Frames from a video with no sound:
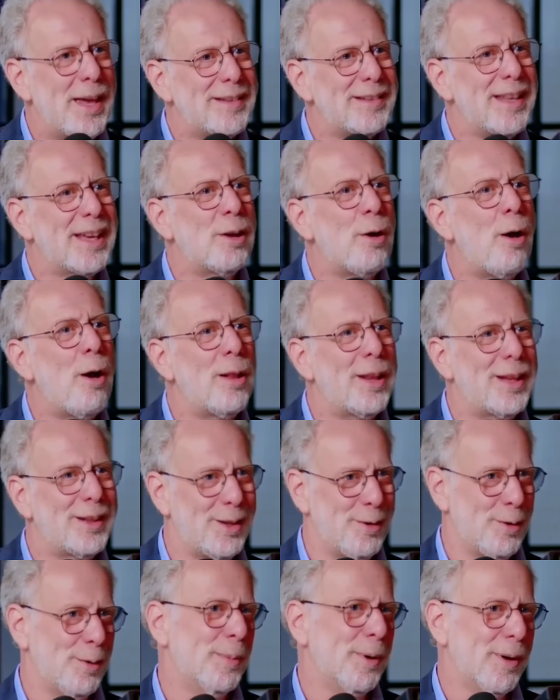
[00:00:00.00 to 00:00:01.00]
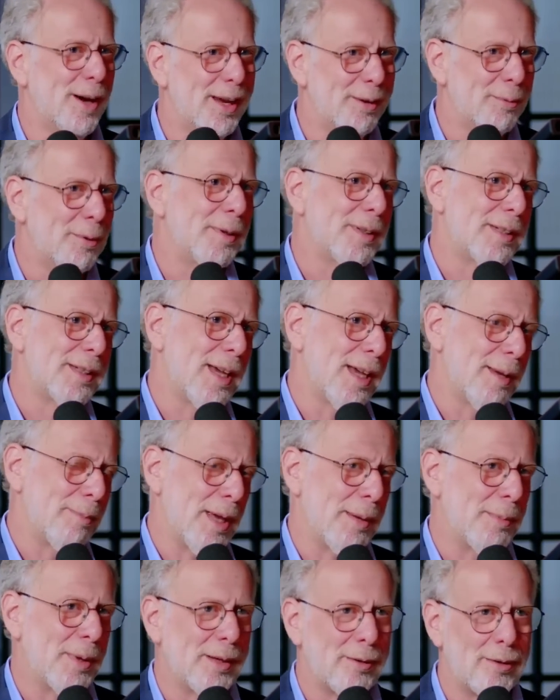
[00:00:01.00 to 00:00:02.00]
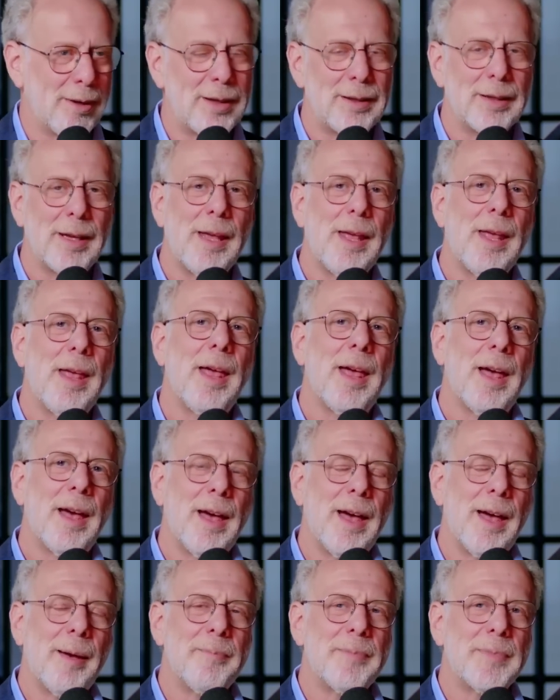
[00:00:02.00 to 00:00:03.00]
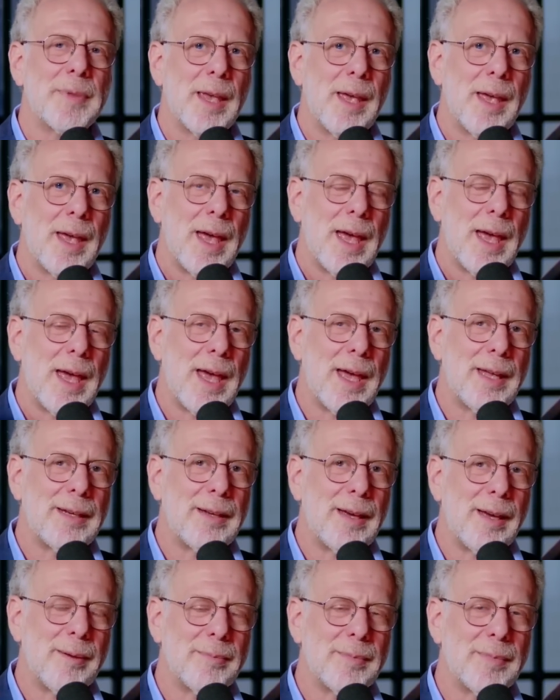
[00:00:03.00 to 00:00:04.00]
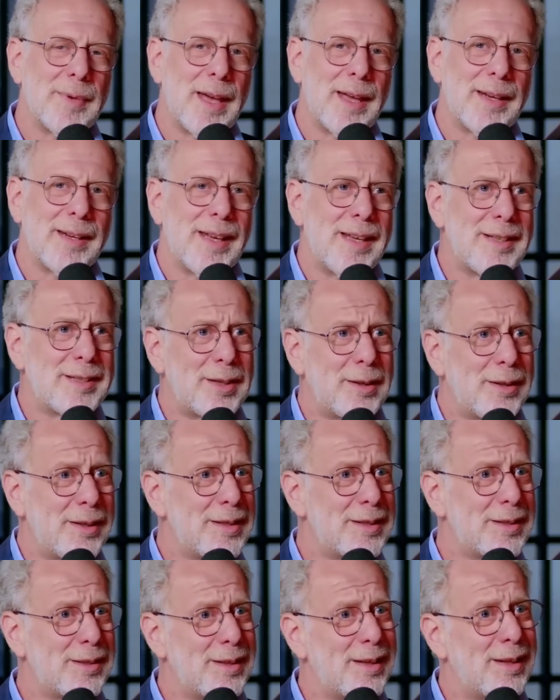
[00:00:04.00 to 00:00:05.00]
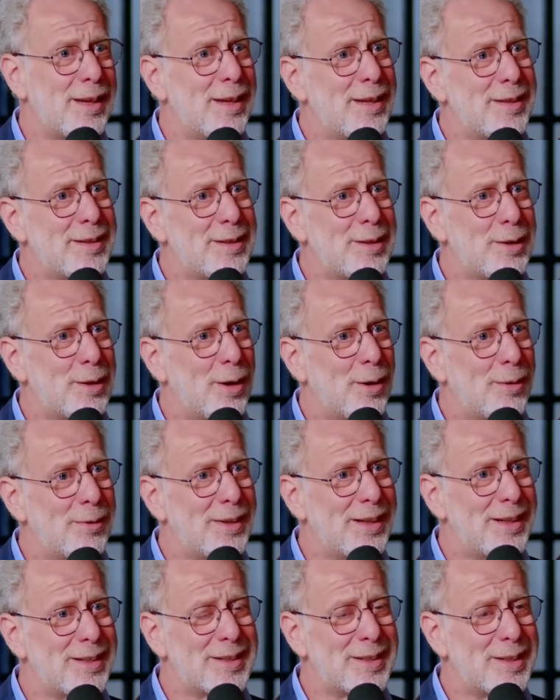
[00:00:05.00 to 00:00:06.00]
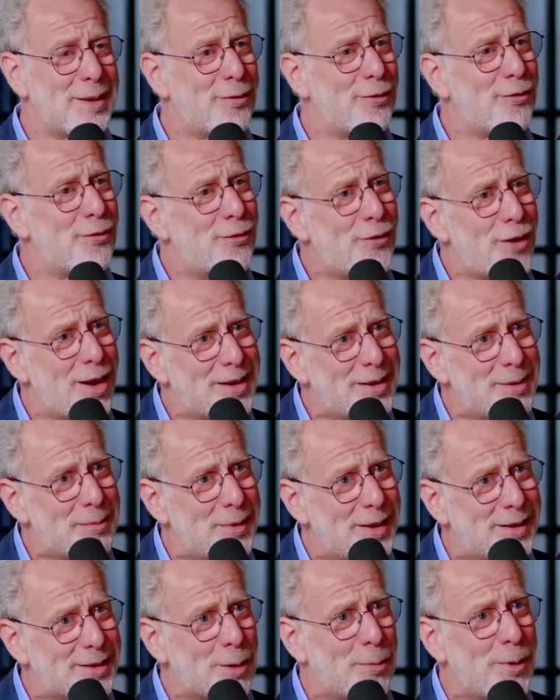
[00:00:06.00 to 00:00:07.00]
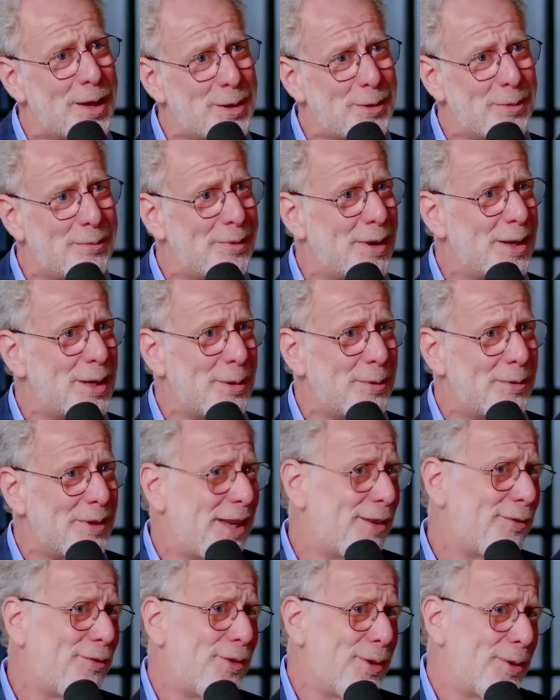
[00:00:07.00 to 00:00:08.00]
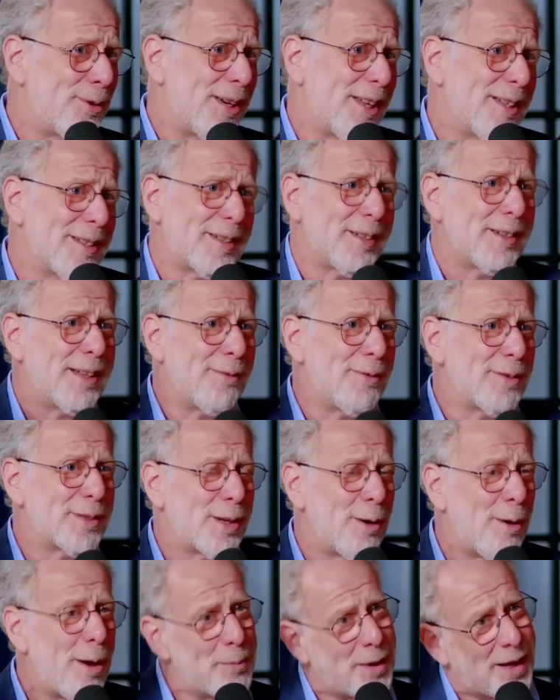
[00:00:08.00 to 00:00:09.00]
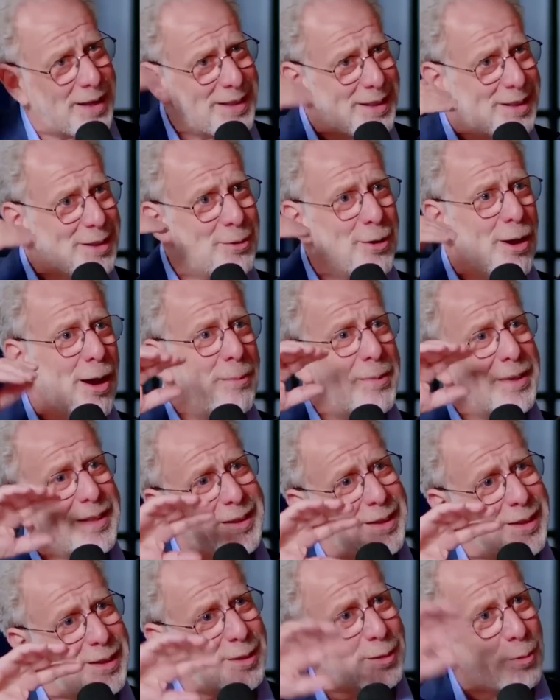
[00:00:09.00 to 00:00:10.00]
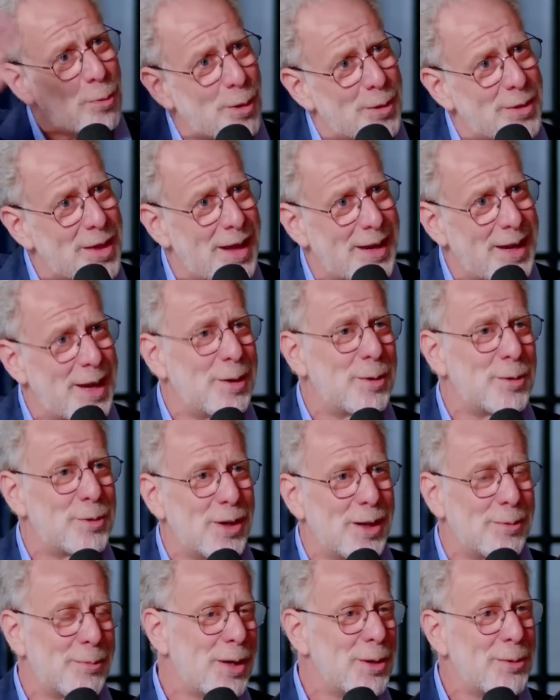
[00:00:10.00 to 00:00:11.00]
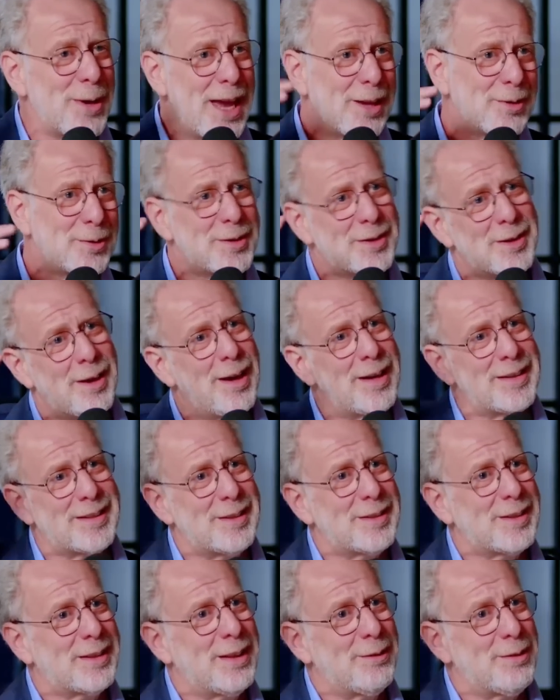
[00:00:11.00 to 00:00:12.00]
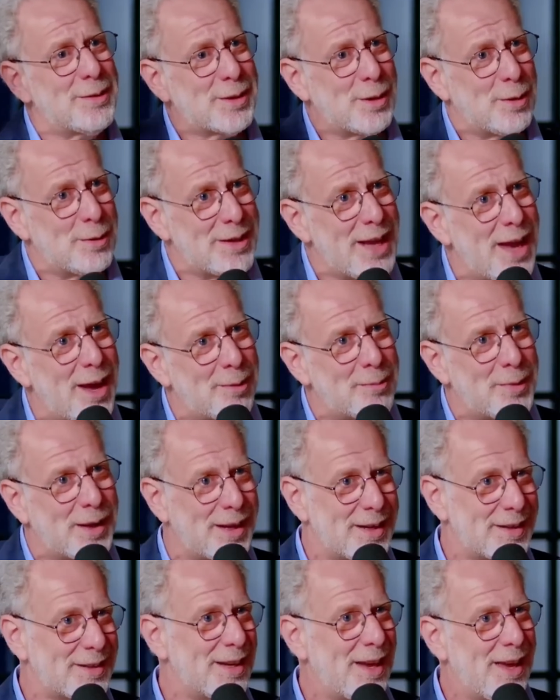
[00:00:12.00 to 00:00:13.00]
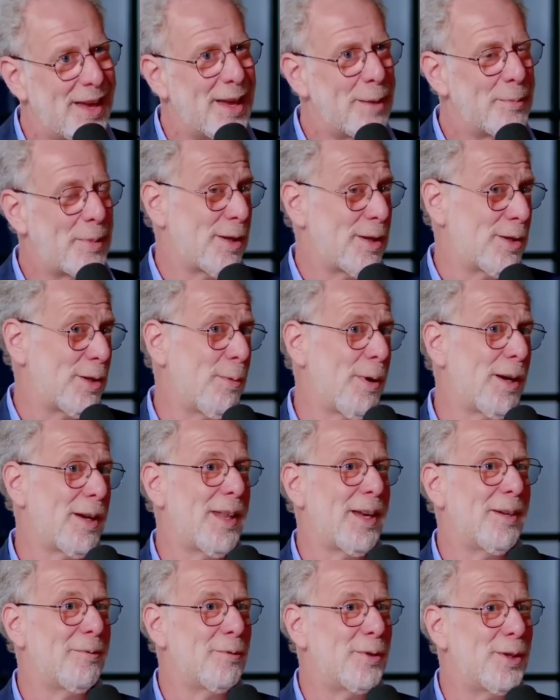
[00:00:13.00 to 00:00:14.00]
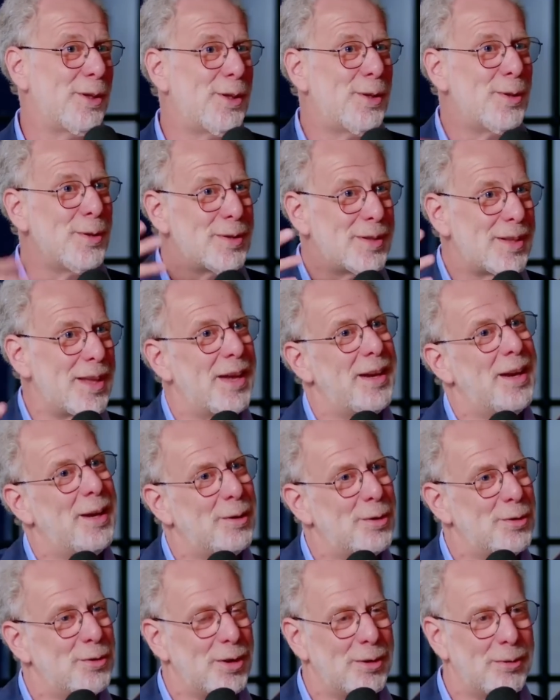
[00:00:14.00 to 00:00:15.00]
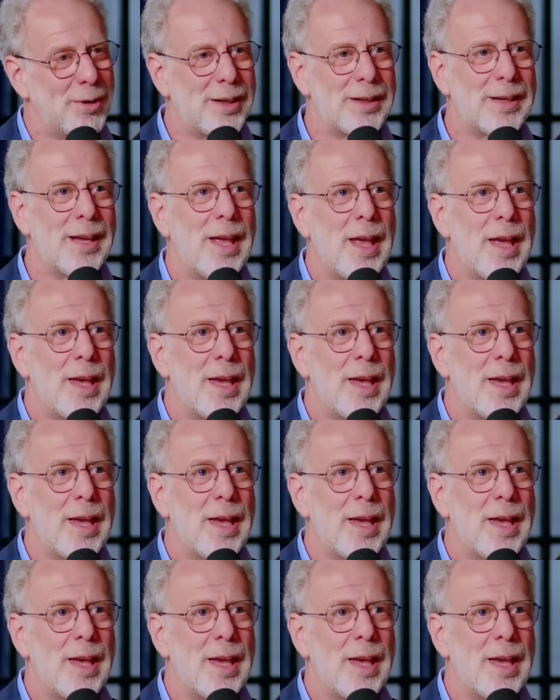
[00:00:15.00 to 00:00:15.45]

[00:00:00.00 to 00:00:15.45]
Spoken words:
It's like calling the Uber, I would say, okay. Maybe. Right. And insulin is, you know, it's the fundamental. So when you eat food, insulin levels go up because its job is to store that energy. And when you exercise, insulin levels go down because you want to then use that energy, right?